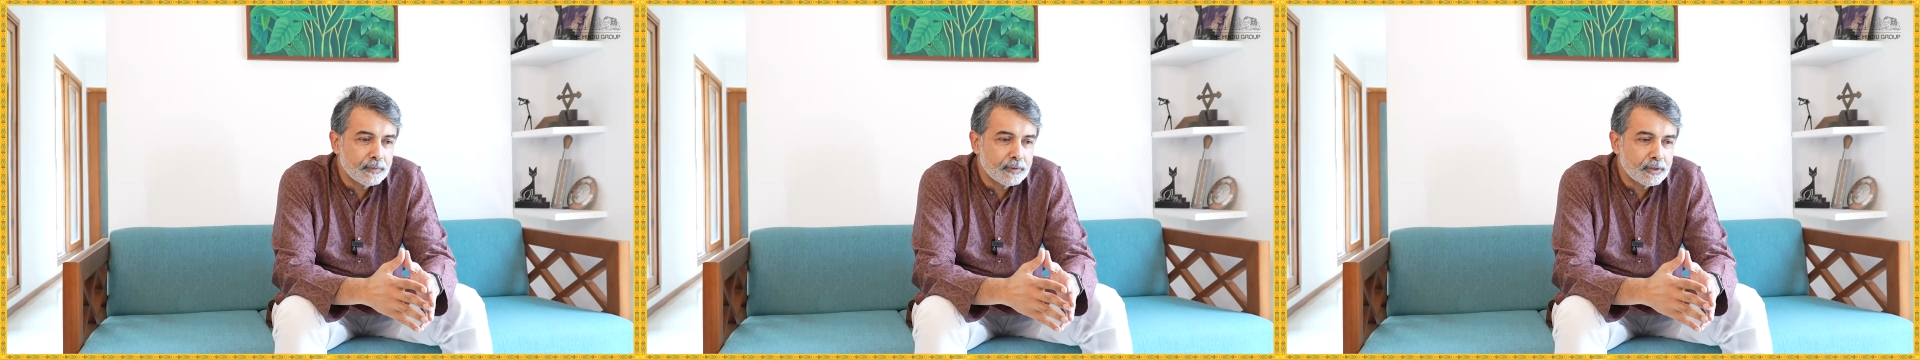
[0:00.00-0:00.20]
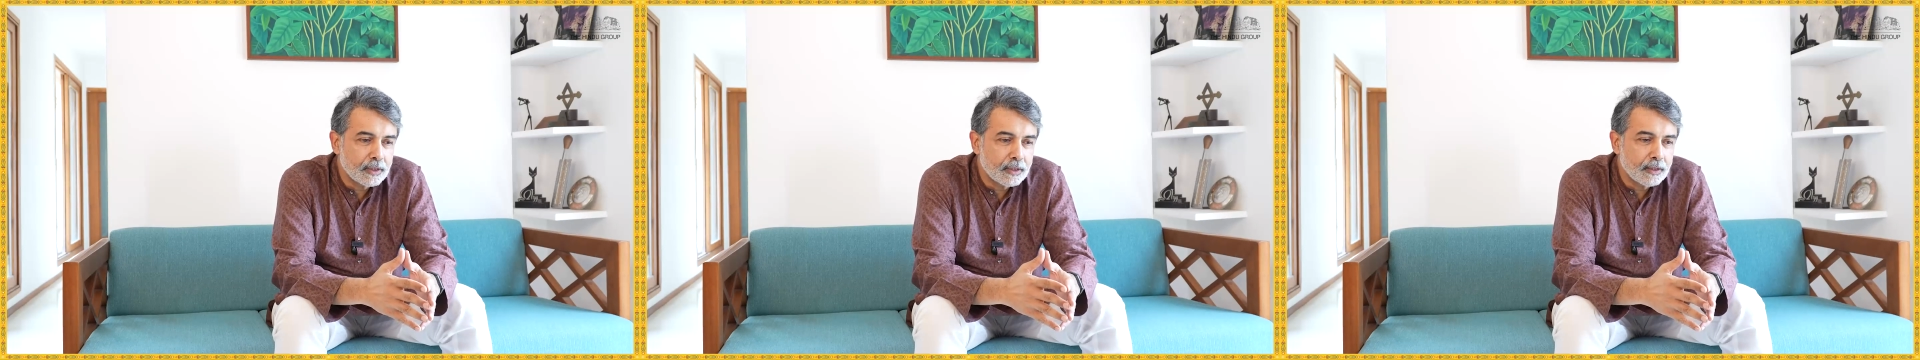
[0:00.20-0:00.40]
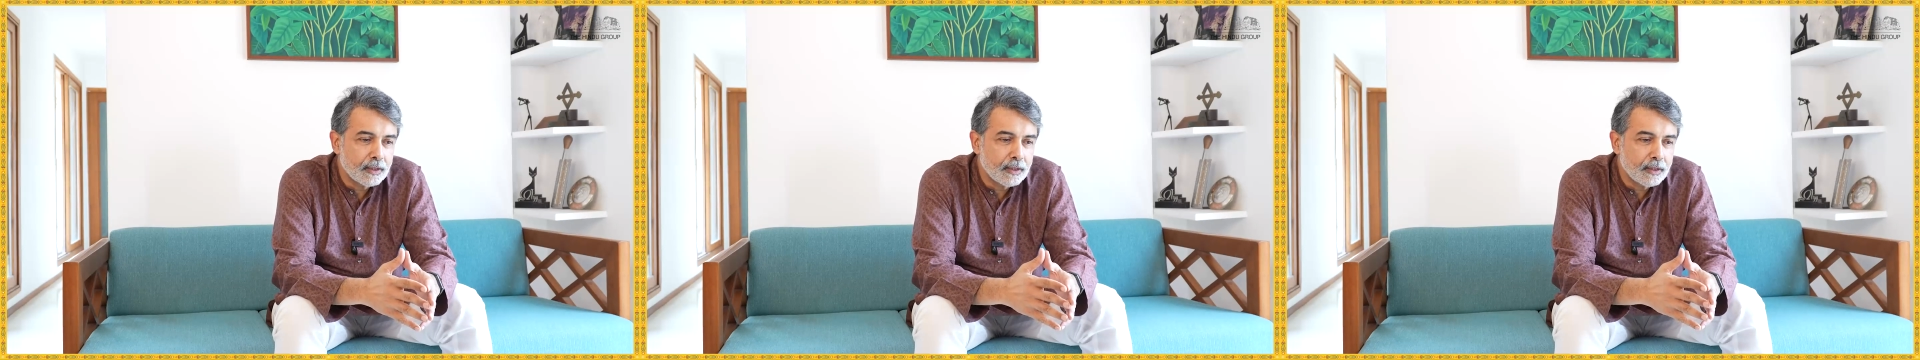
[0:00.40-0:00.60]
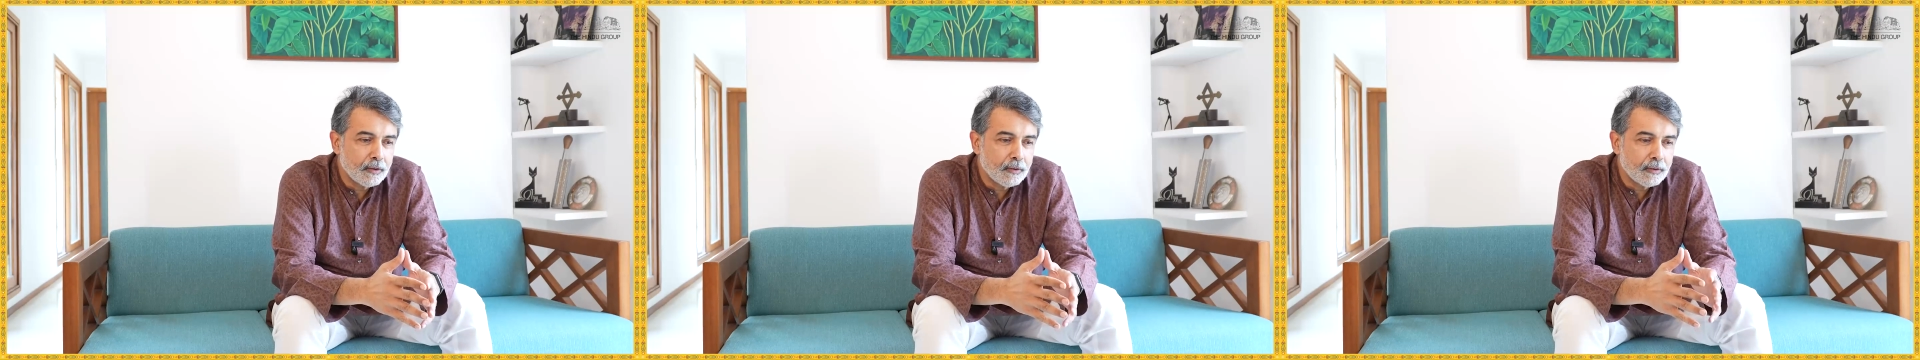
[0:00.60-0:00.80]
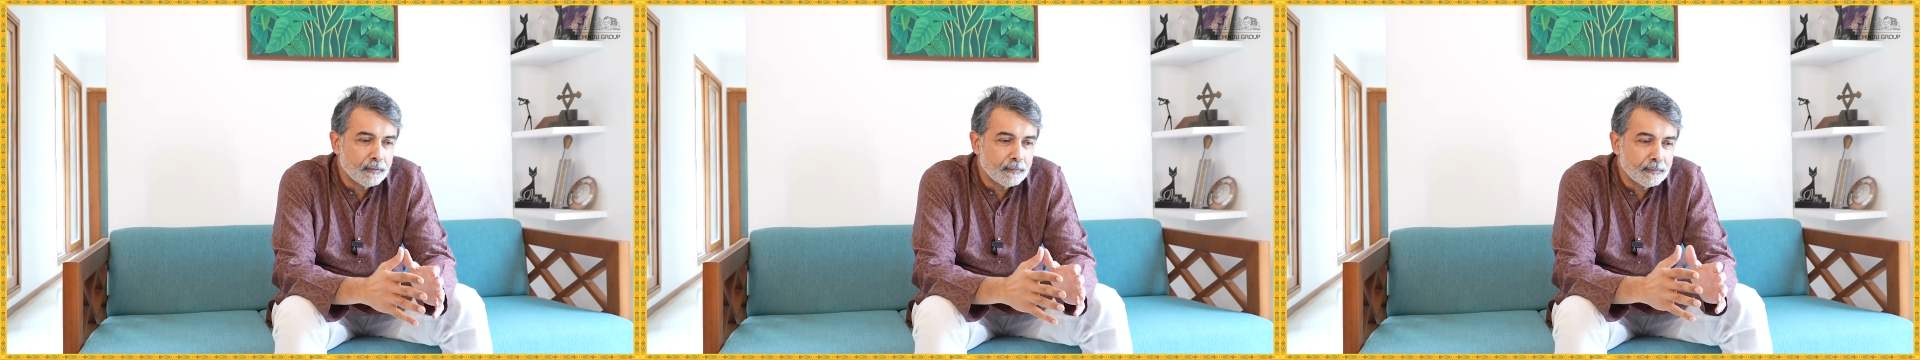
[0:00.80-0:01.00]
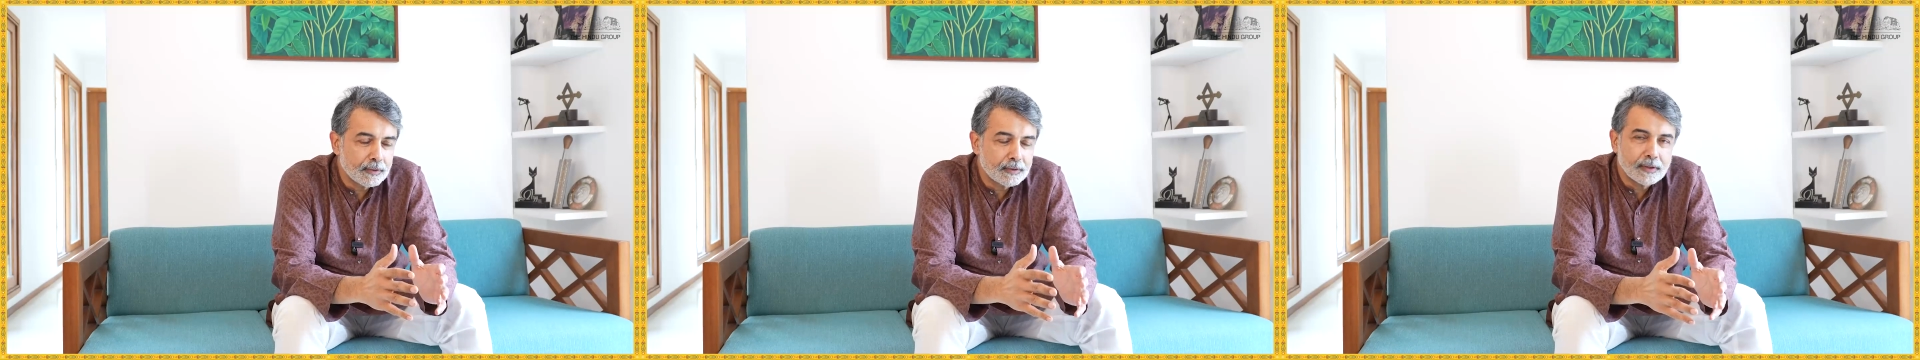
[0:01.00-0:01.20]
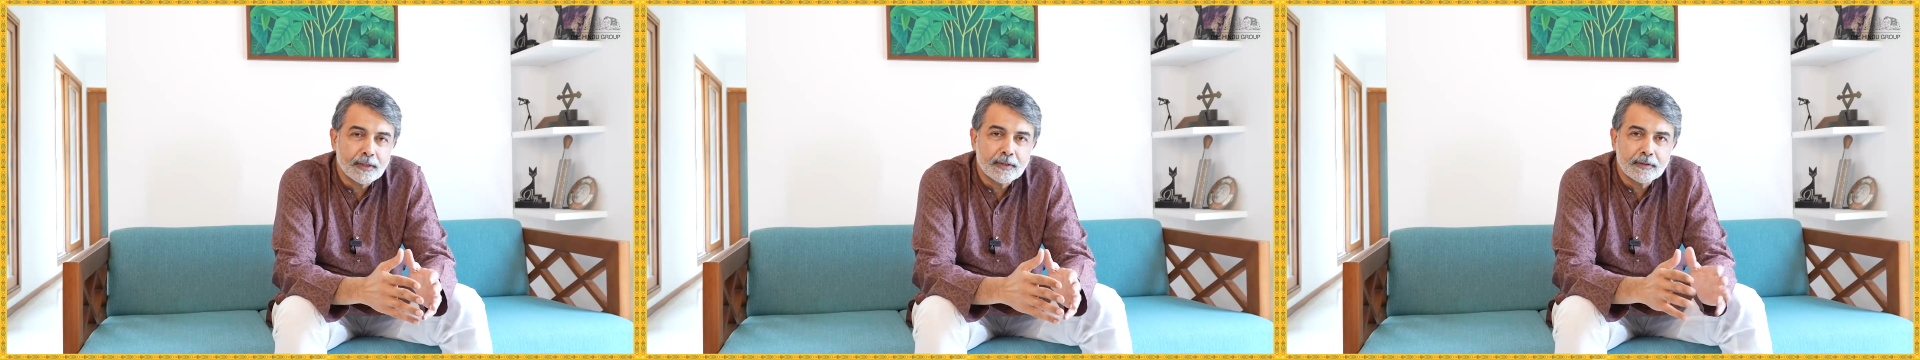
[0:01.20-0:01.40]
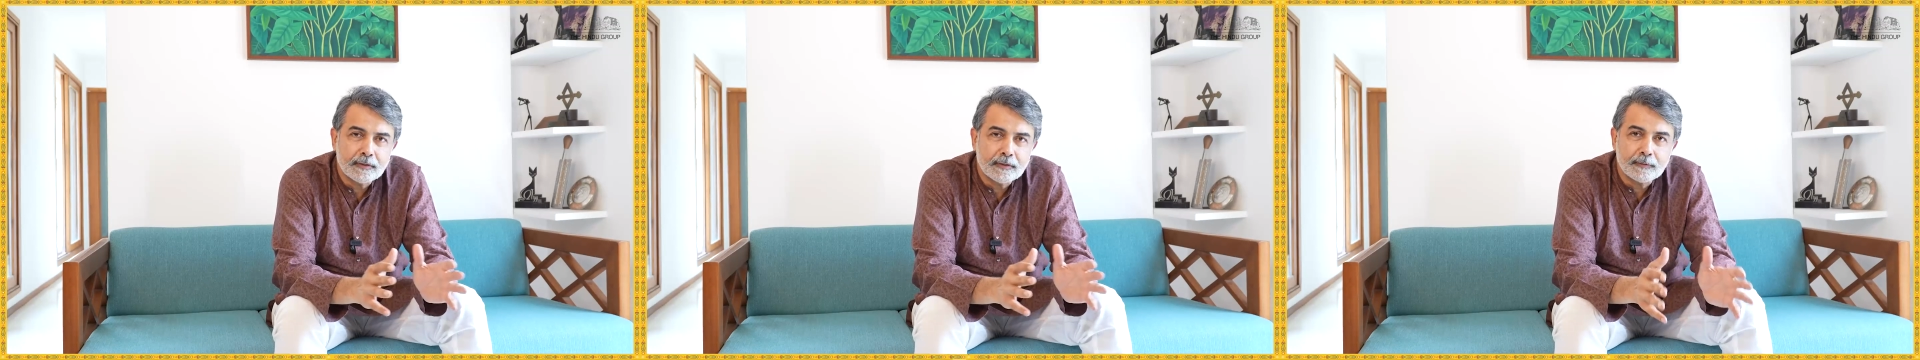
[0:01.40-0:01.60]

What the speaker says: Chennai or Madras